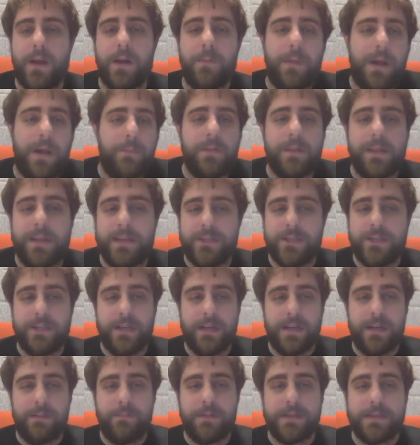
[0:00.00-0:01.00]
population
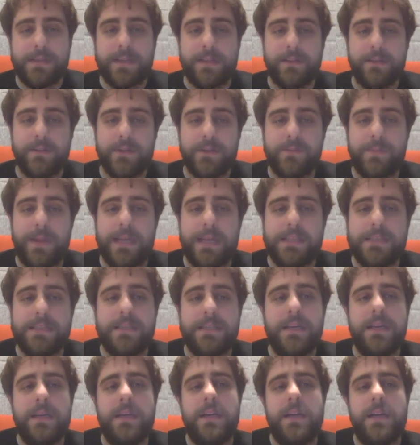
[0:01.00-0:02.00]
in a particular space.
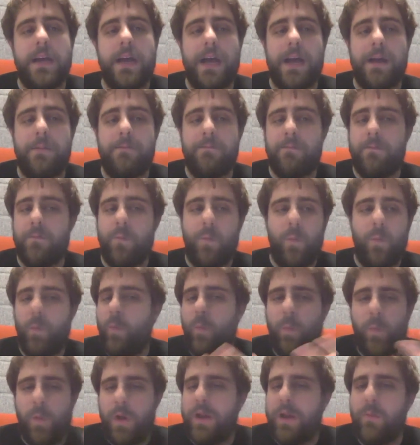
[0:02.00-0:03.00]

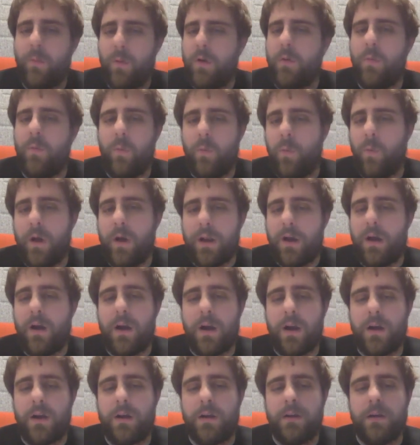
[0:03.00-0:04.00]
What
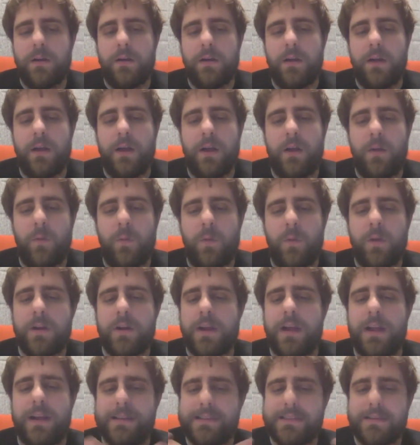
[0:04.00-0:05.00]
are
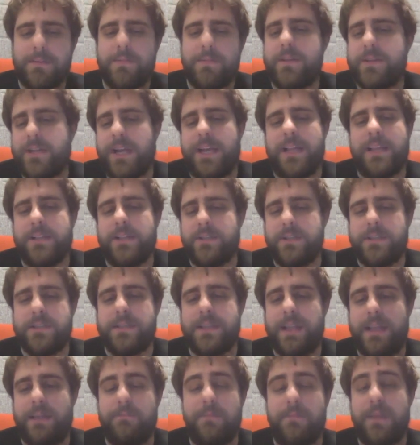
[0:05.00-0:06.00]
kind of some of the challenges
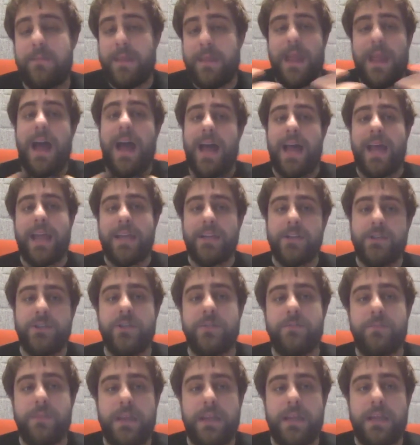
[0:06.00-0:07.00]
that maybe I
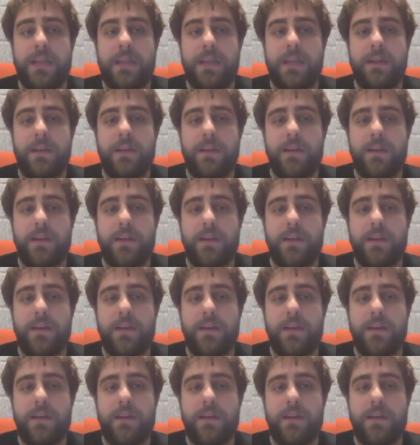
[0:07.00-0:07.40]
should be